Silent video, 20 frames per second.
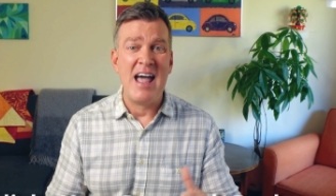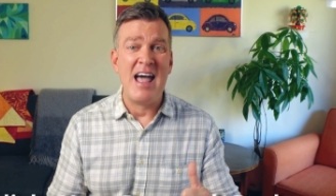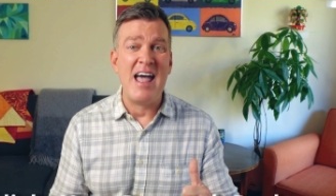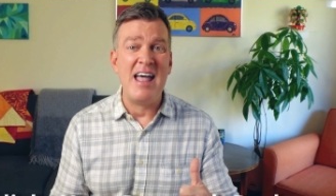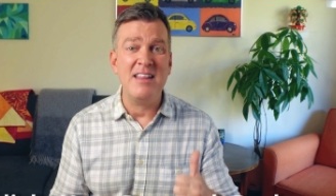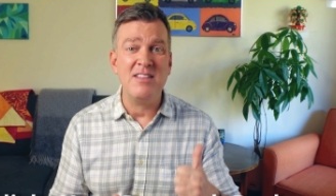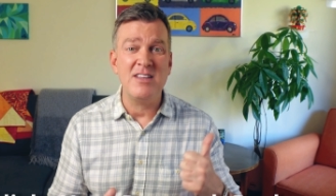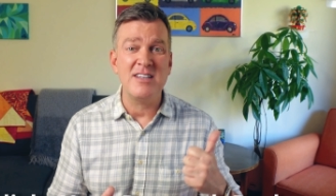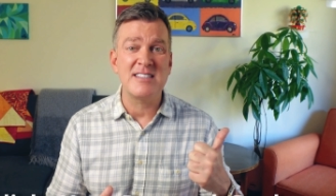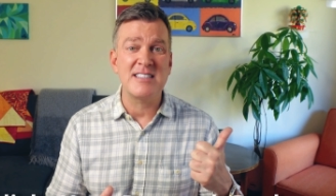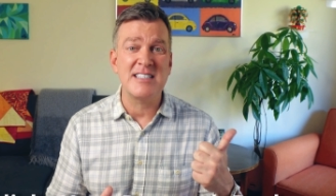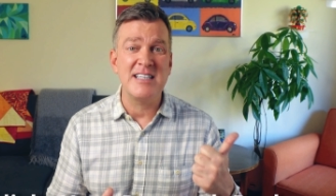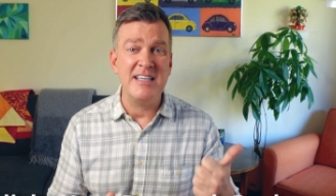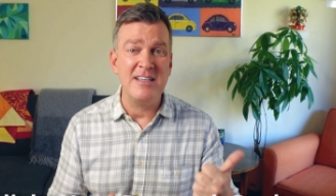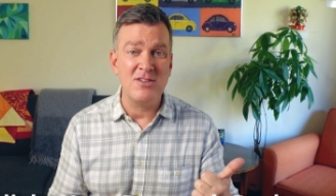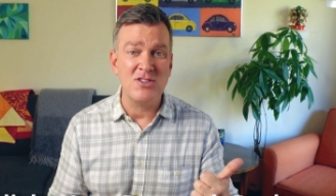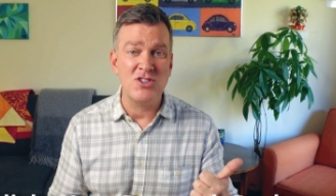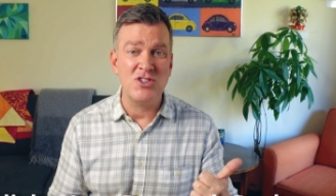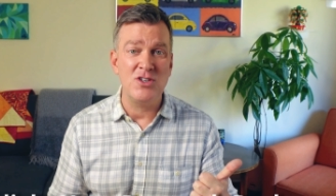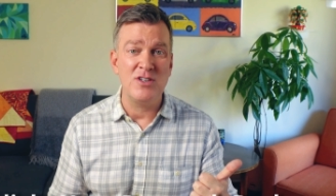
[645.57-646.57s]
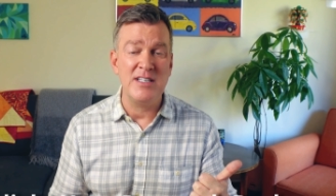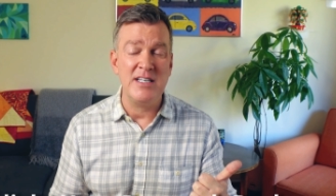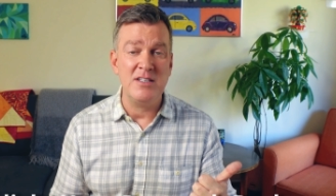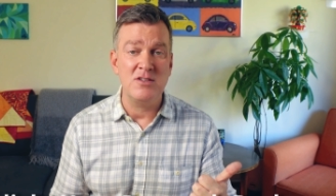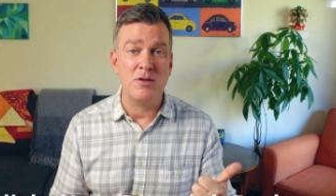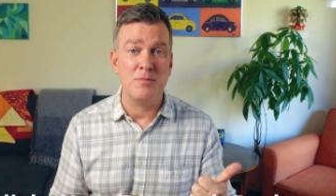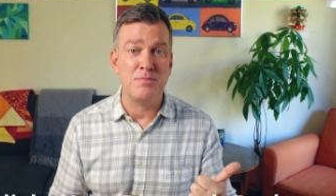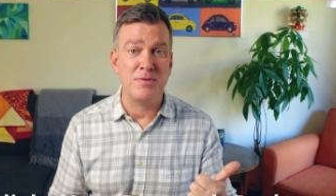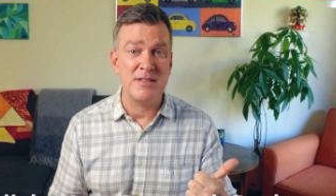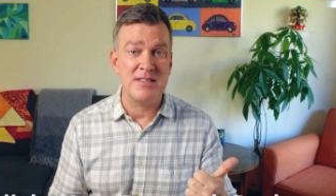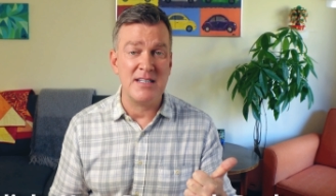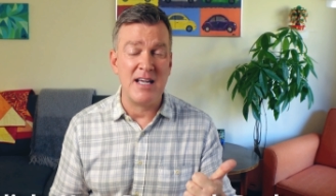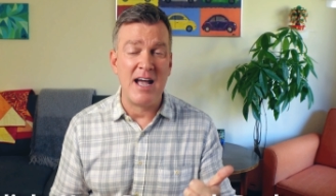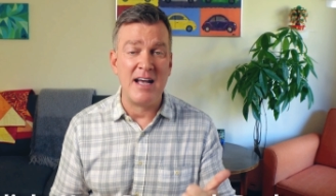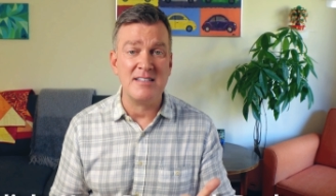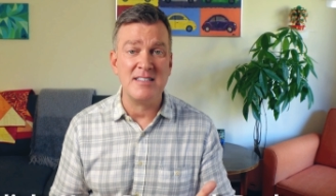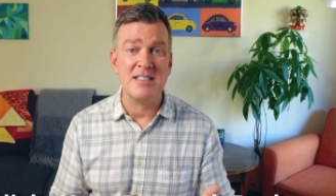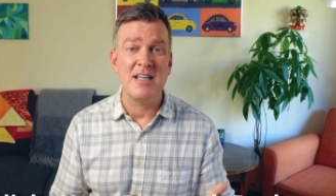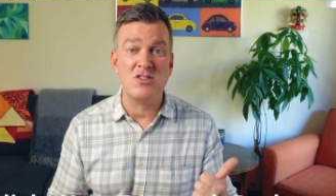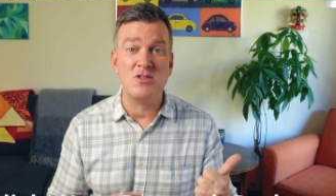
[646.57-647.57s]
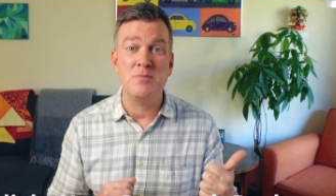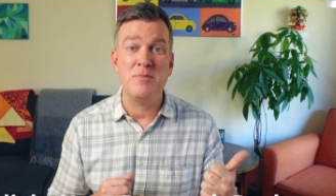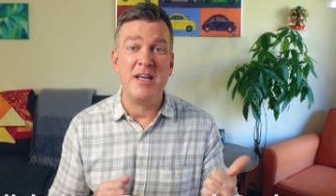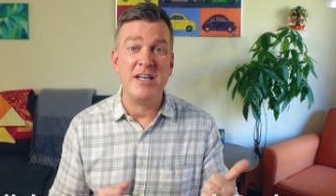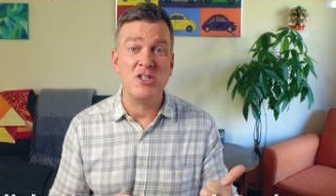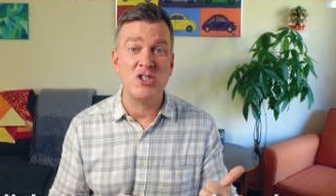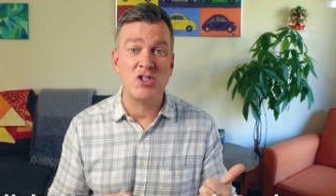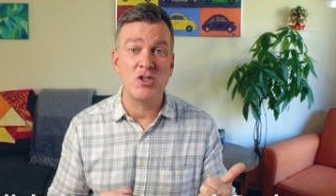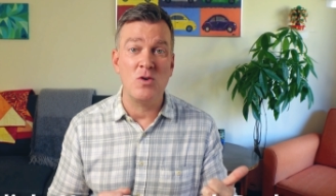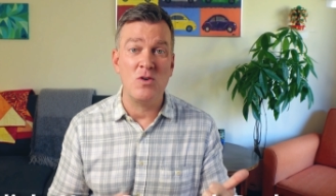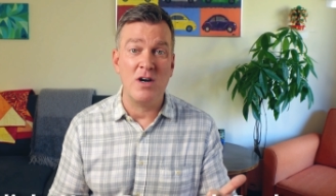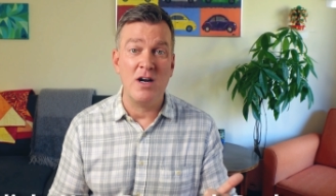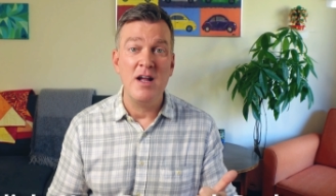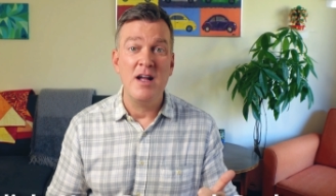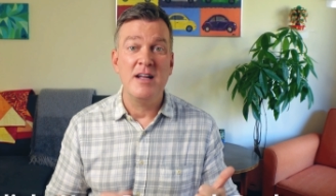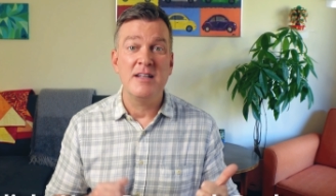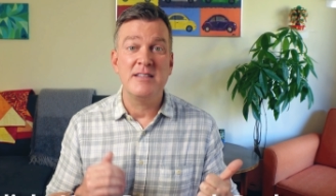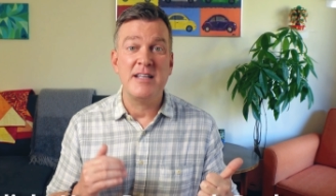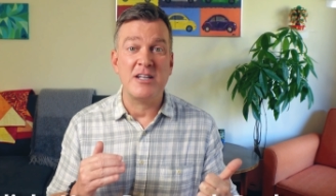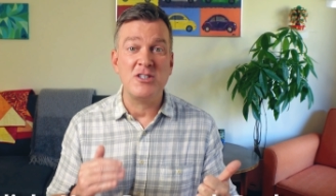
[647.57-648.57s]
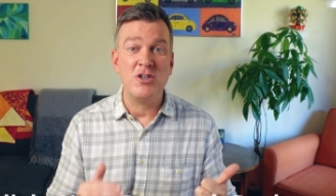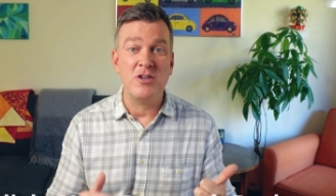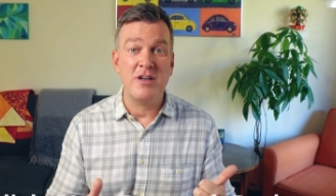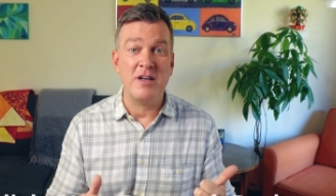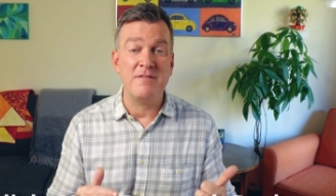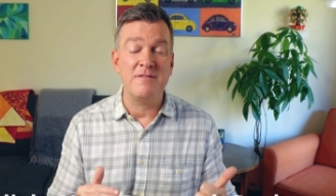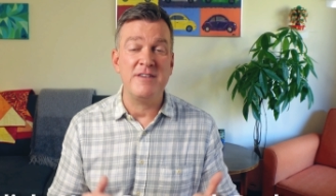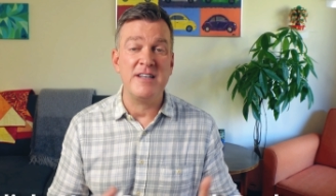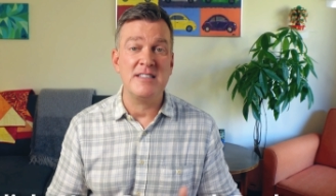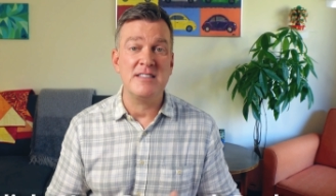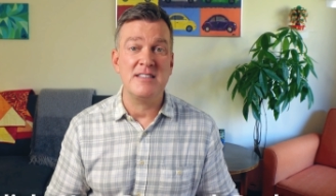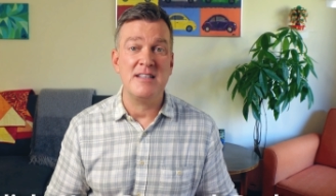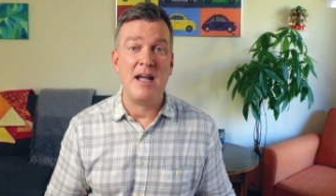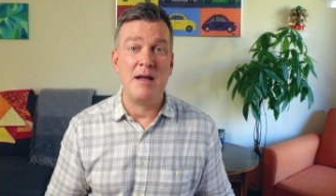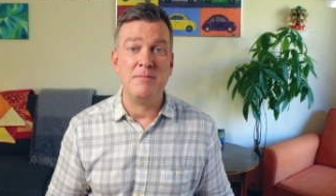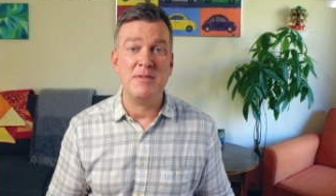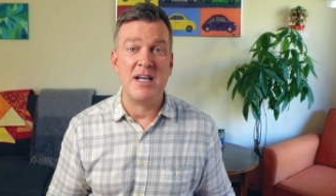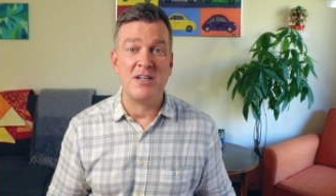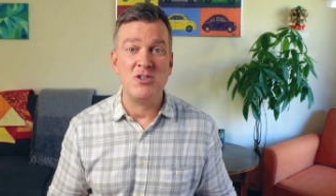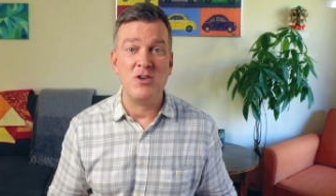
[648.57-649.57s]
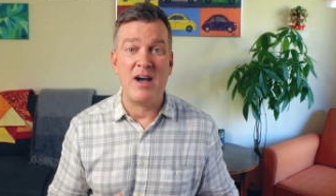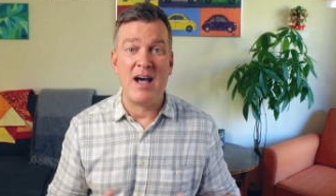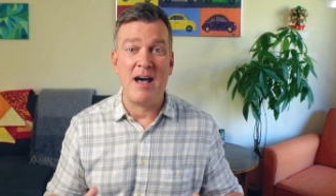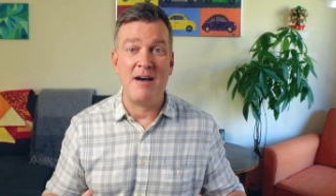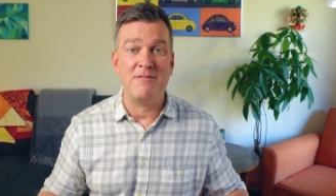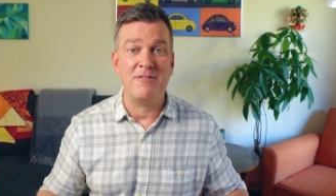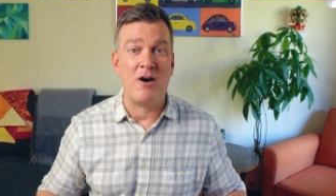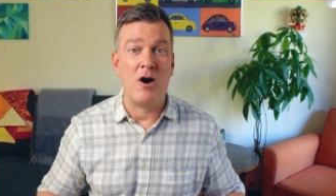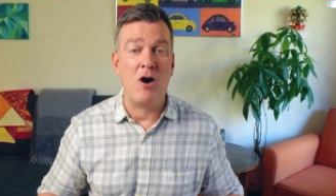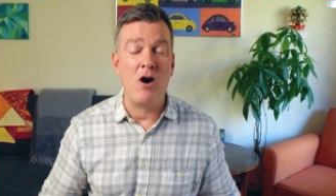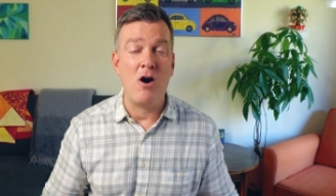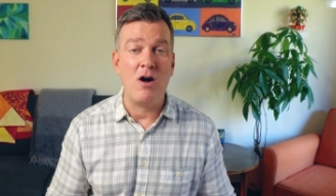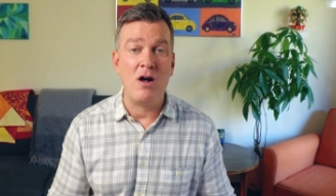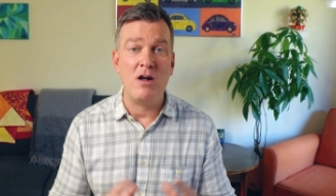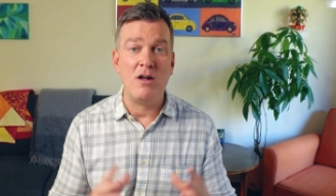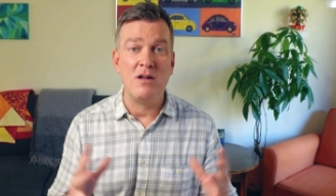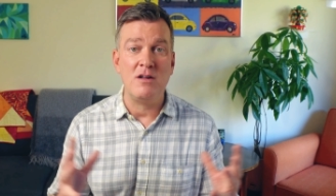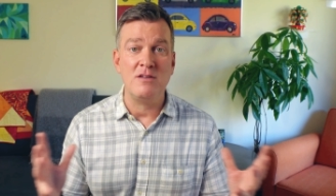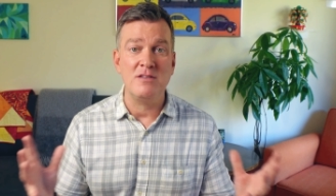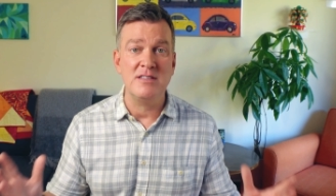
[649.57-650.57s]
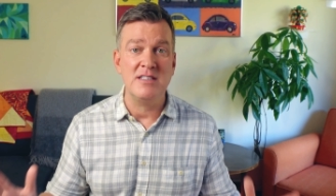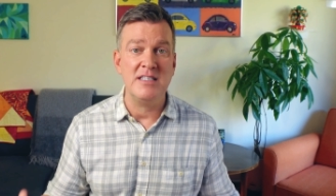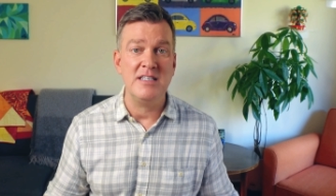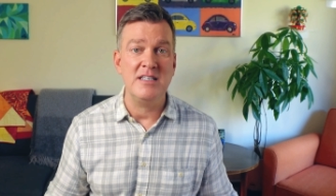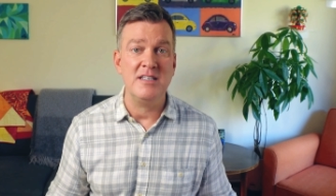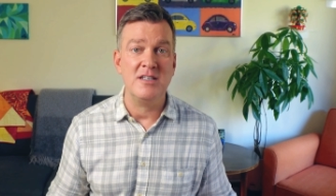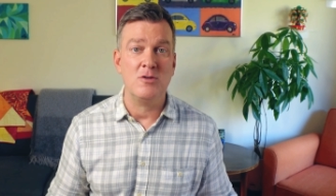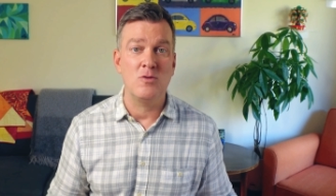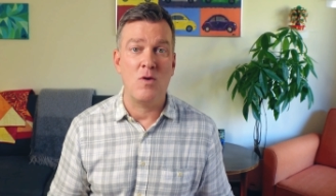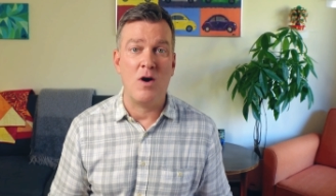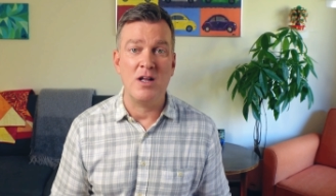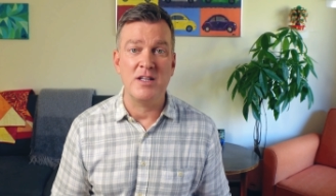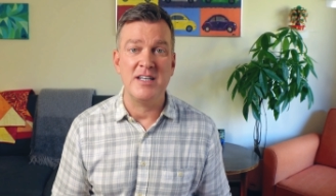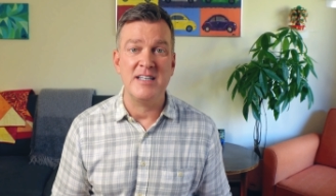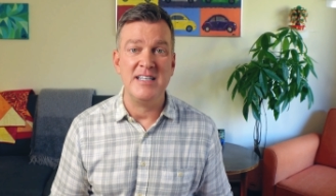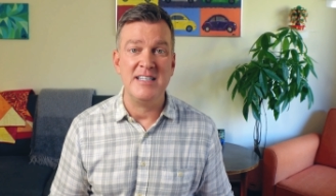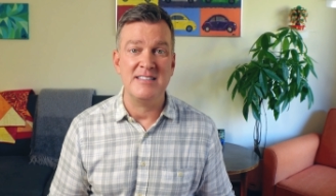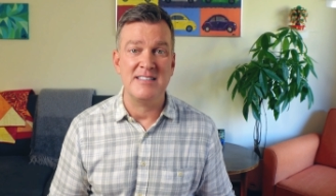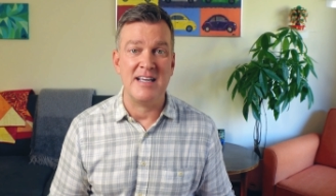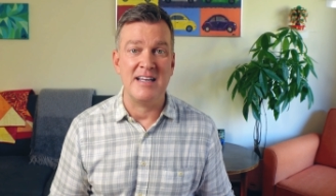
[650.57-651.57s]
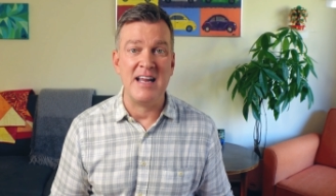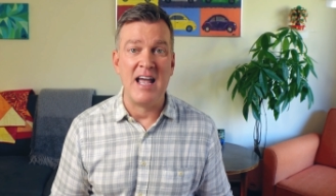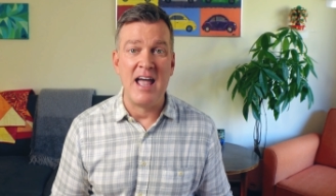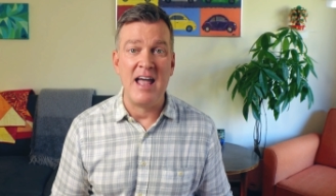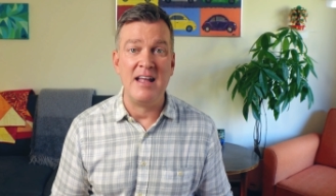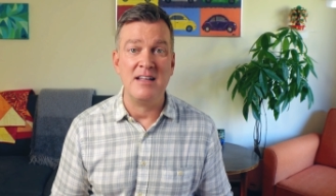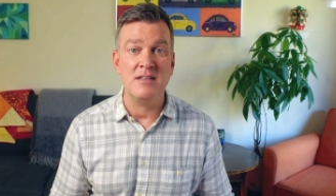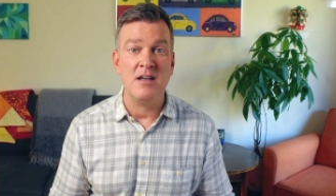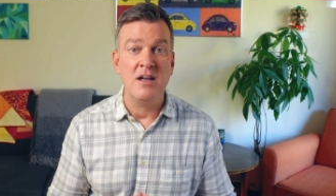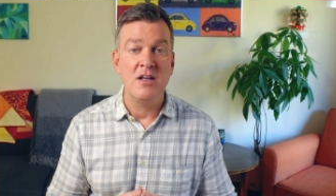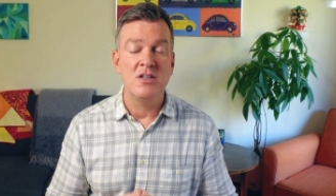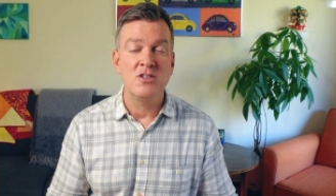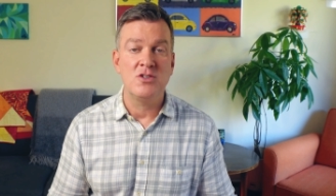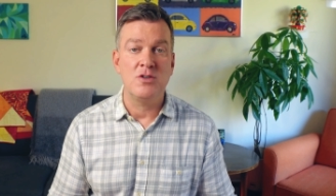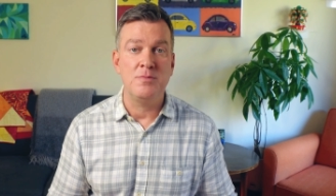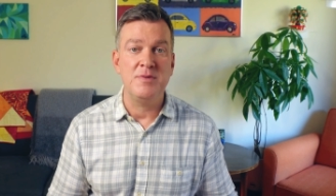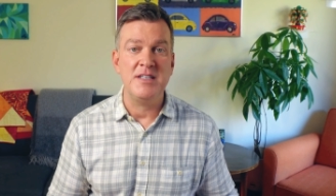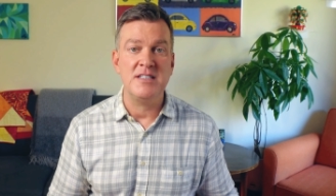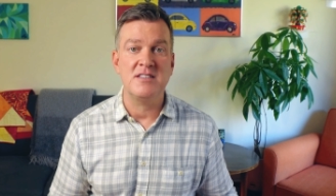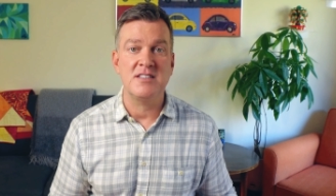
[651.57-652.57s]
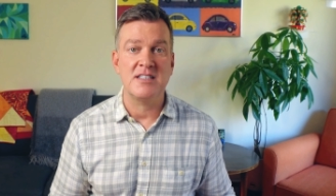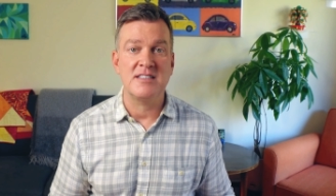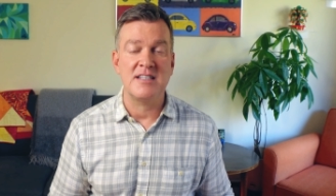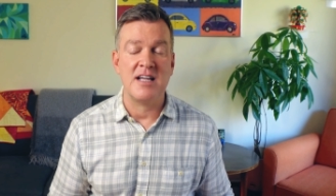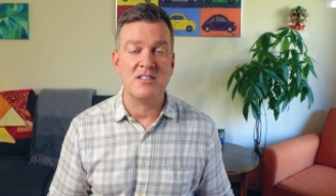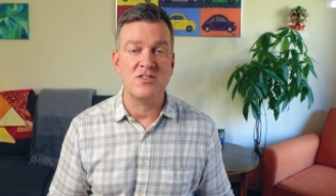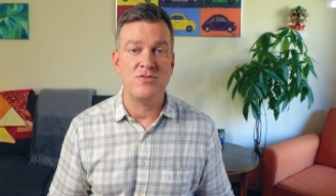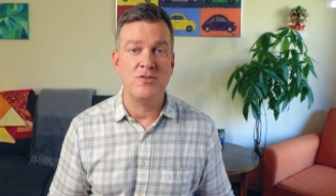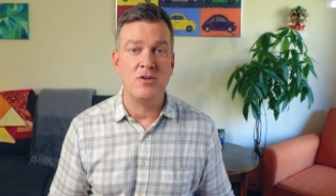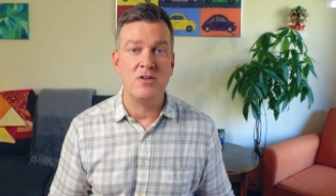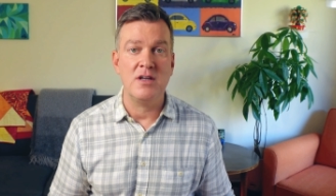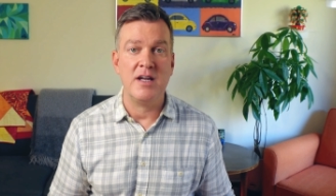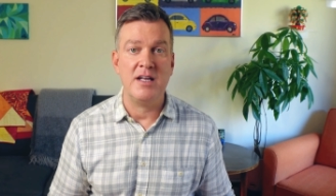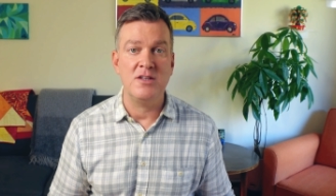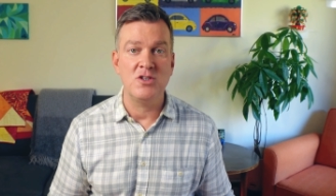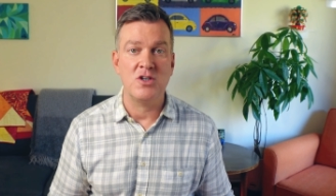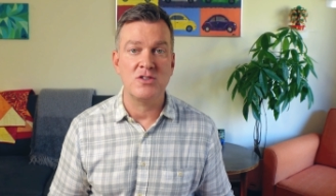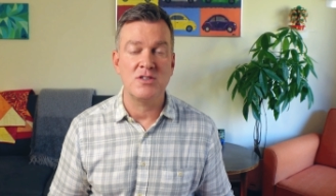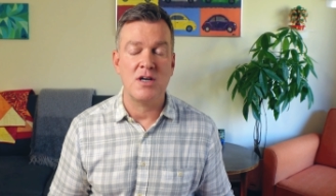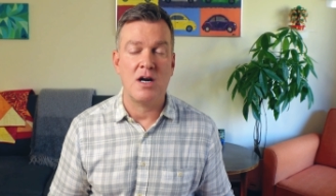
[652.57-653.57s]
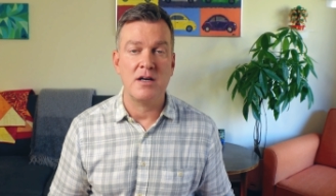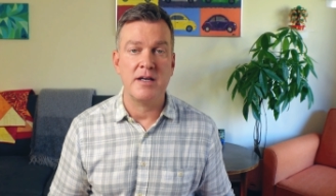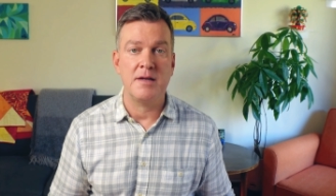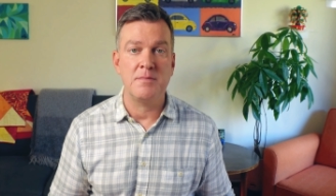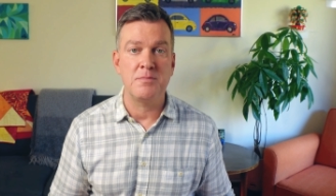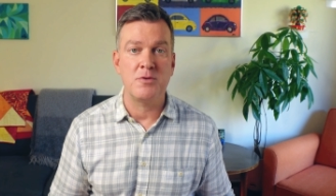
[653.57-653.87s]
and the skills you need to possess to make sure that you convince them that you have all the qualities in hand to be successful in your target